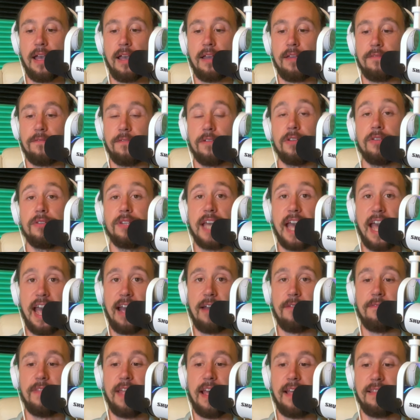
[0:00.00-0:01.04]
for you to
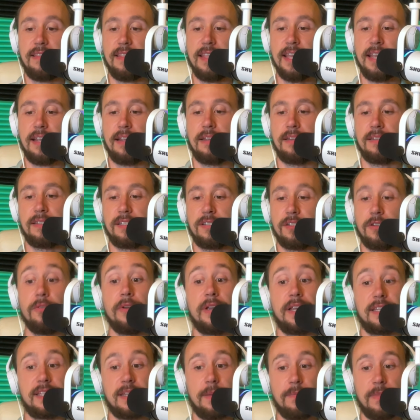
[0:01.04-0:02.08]
have that thing. It's
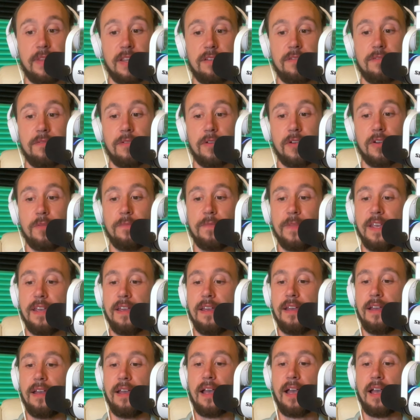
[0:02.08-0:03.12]
doing something for you.
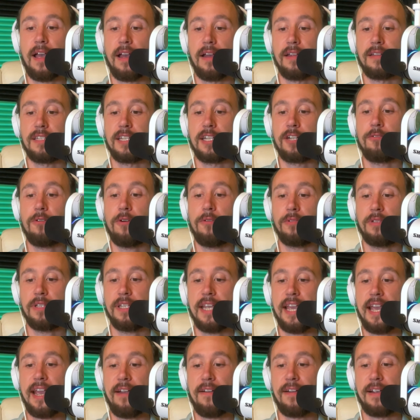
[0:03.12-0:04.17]
To quote
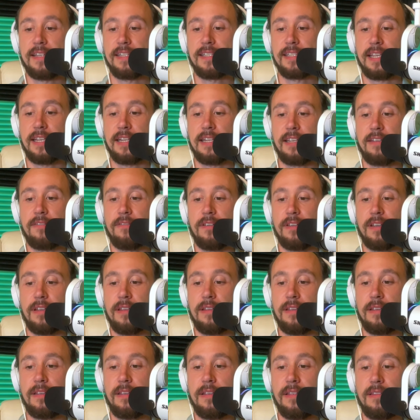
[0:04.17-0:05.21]
Lee Harris, like
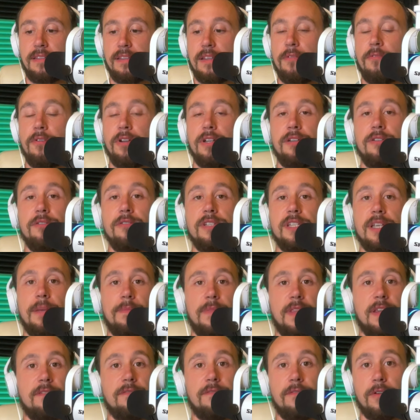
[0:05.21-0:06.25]
it would do
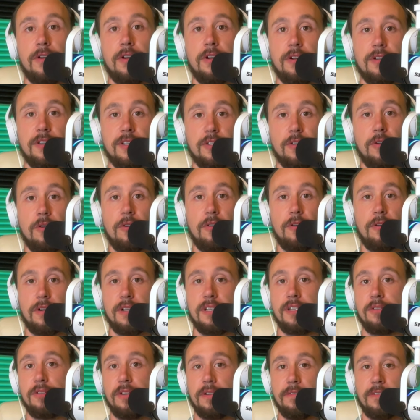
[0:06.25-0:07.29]
something for your soul, or
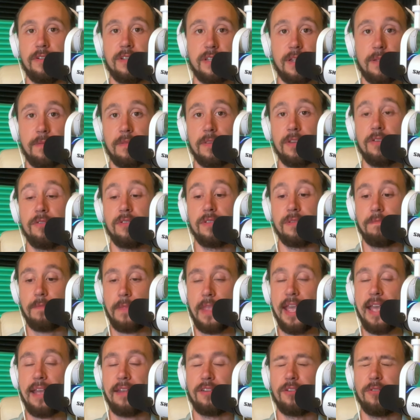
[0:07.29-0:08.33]
it's doing for
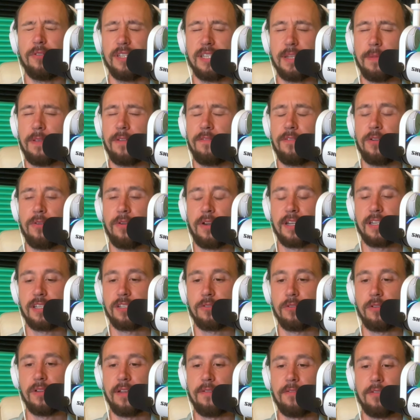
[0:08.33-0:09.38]
doing something for you on a
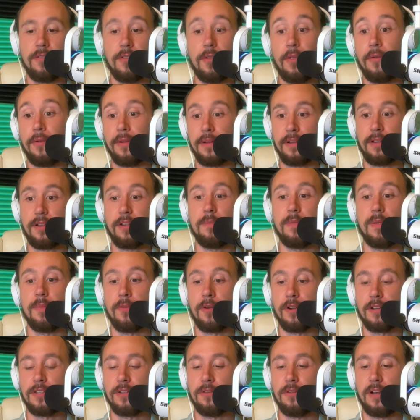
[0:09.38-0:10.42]
soul level. Though there could be
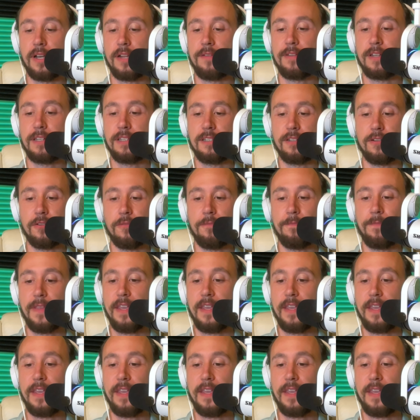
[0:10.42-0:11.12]
more to it, even too.